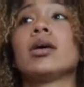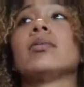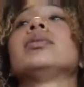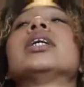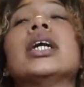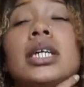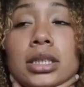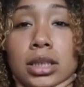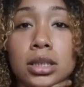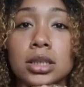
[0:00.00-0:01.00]

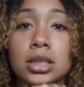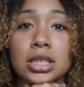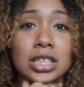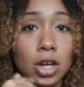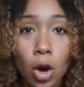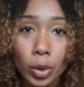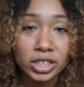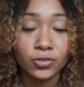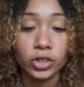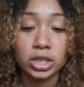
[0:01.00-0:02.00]
because it's
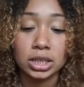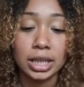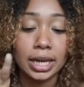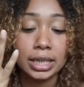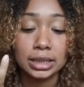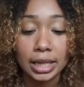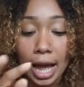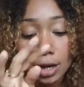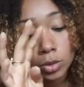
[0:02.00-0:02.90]
always frizzy. Like I said, I